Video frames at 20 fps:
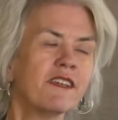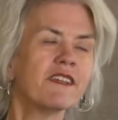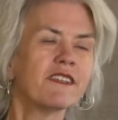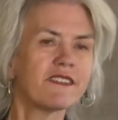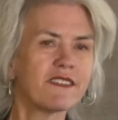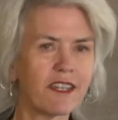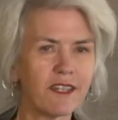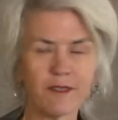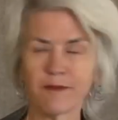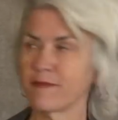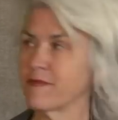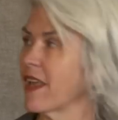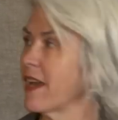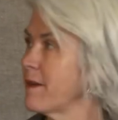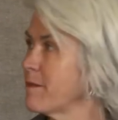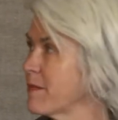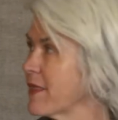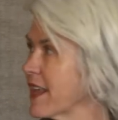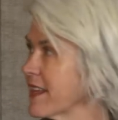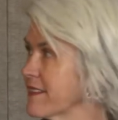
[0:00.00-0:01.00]
So
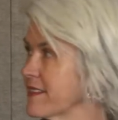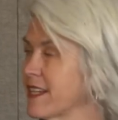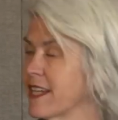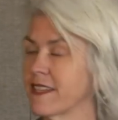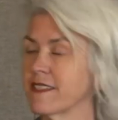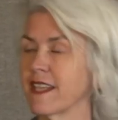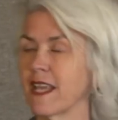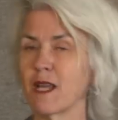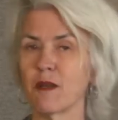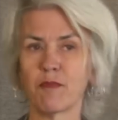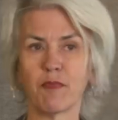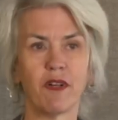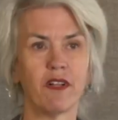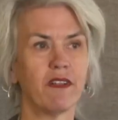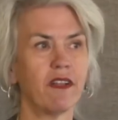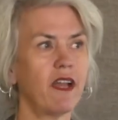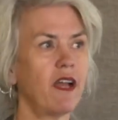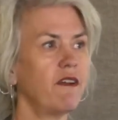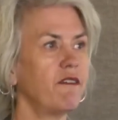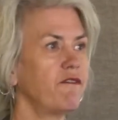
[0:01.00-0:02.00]
that's an
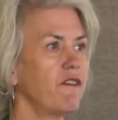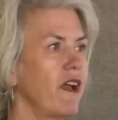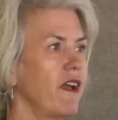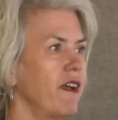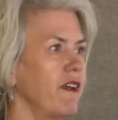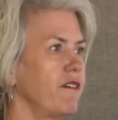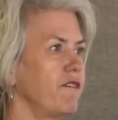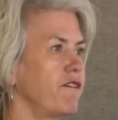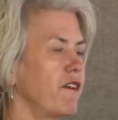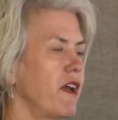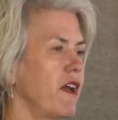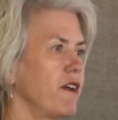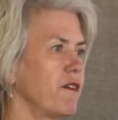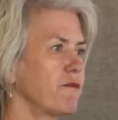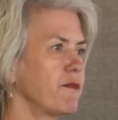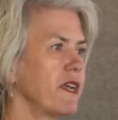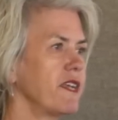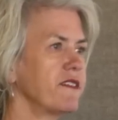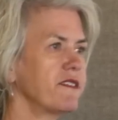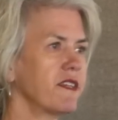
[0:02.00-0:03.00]
example of
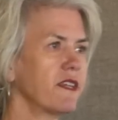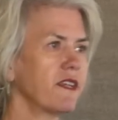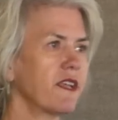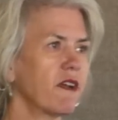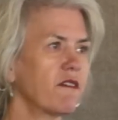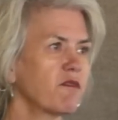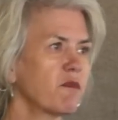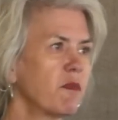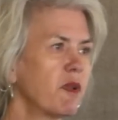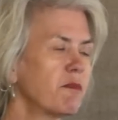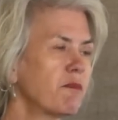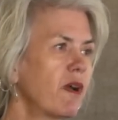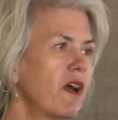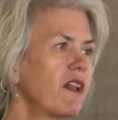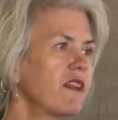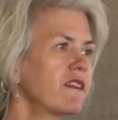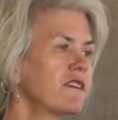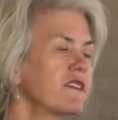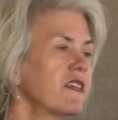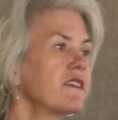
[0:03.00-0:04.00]
race and government
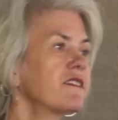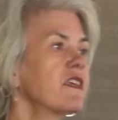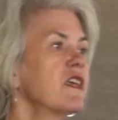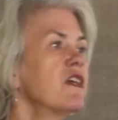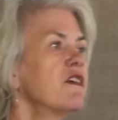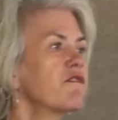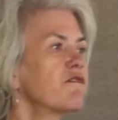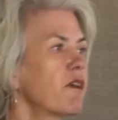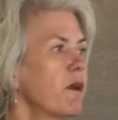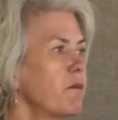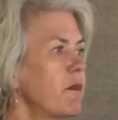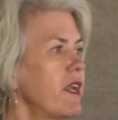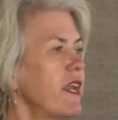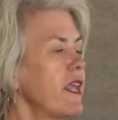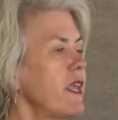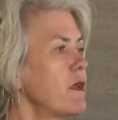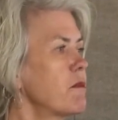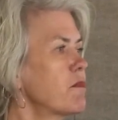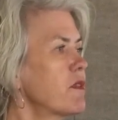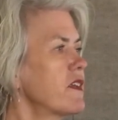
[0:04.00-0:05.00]
policies from an
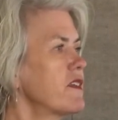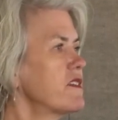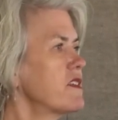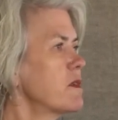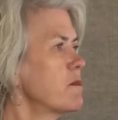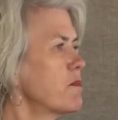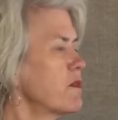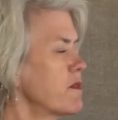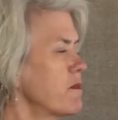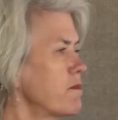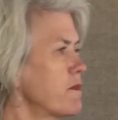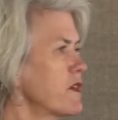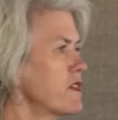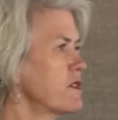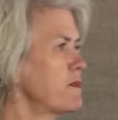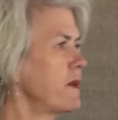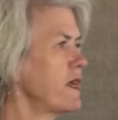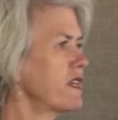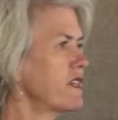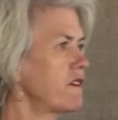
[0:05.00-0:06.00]
implicit
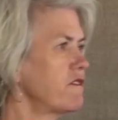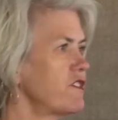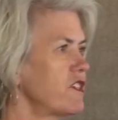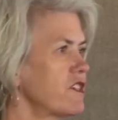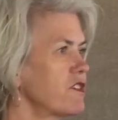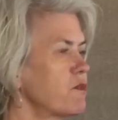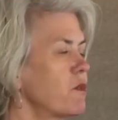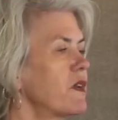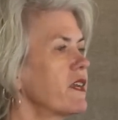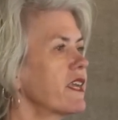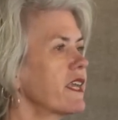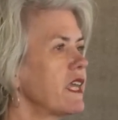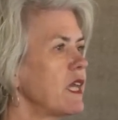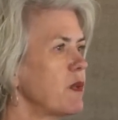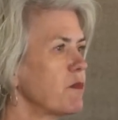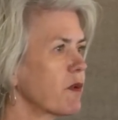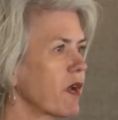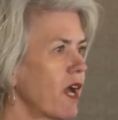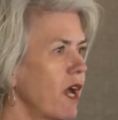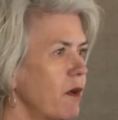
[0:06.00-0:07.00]
perspective. Just want to
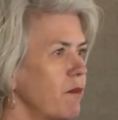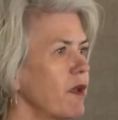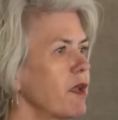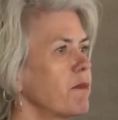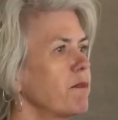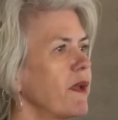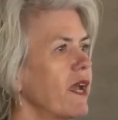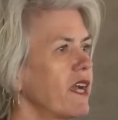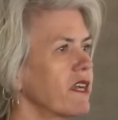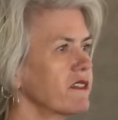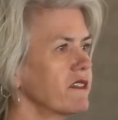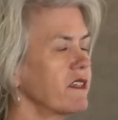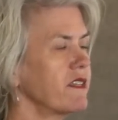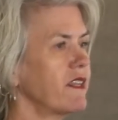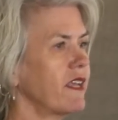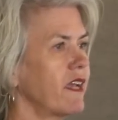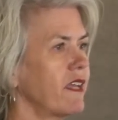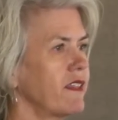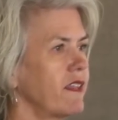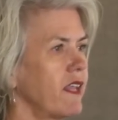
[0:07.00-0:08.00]
keep coming back to
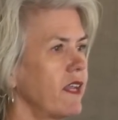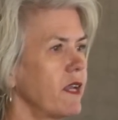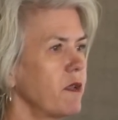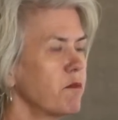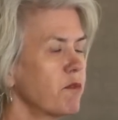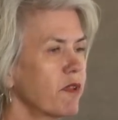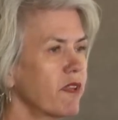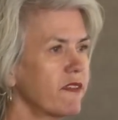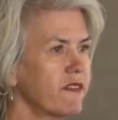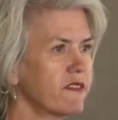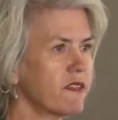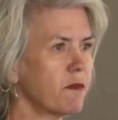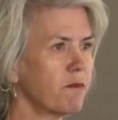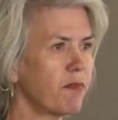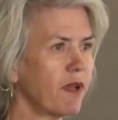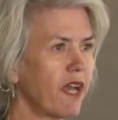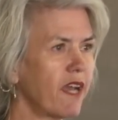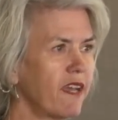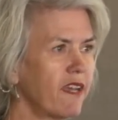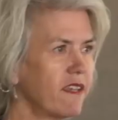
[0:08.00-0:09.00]
that implicit
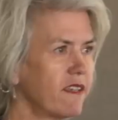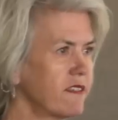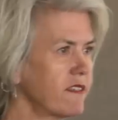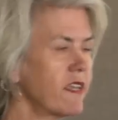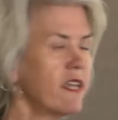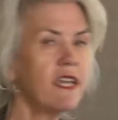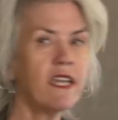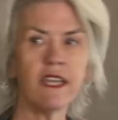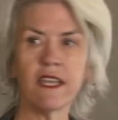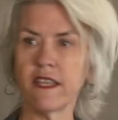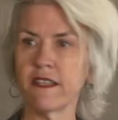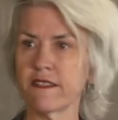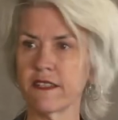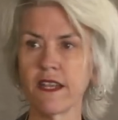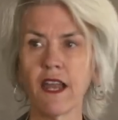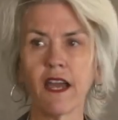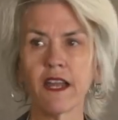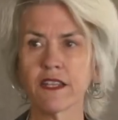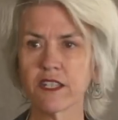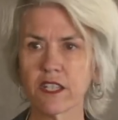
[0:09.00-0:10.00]
bias is
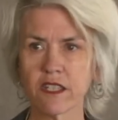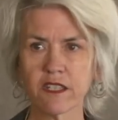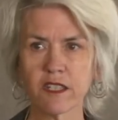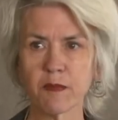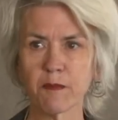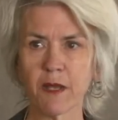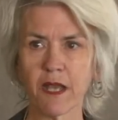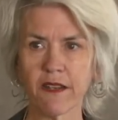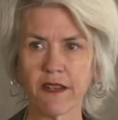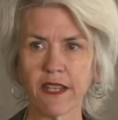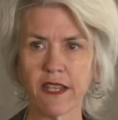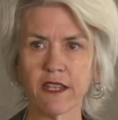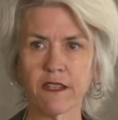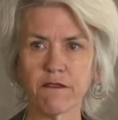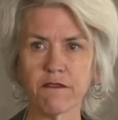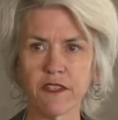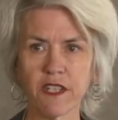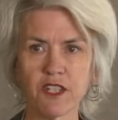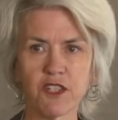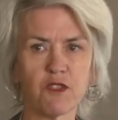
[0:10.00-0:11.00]
not just about
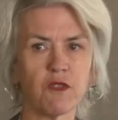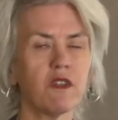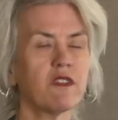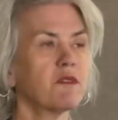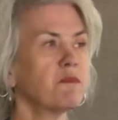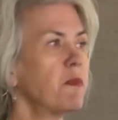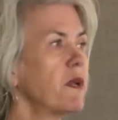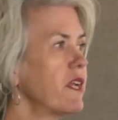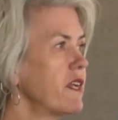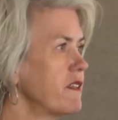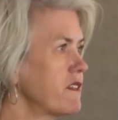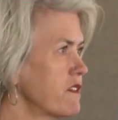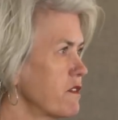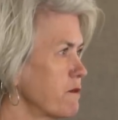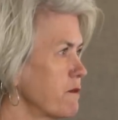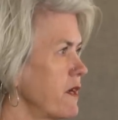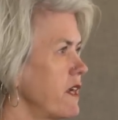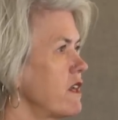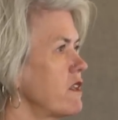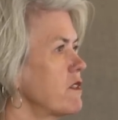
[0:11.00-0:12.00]
individuals, but it's
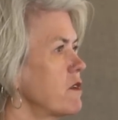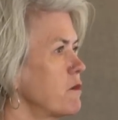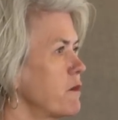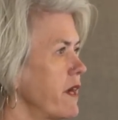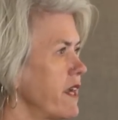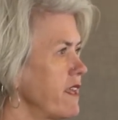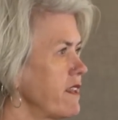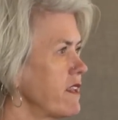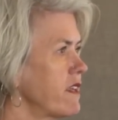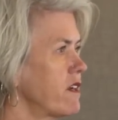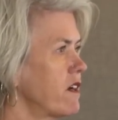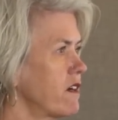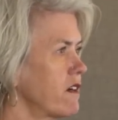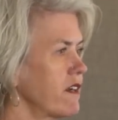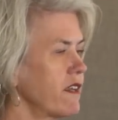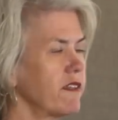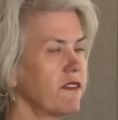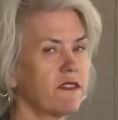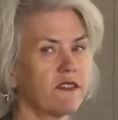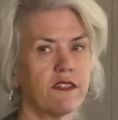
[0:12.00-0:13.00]
around the way that our
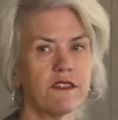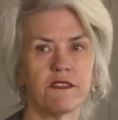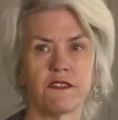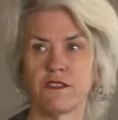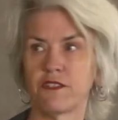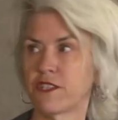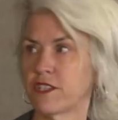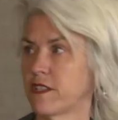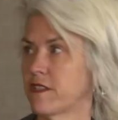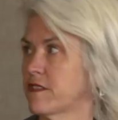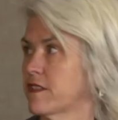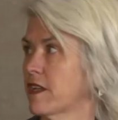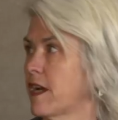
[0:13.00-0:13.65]
institutions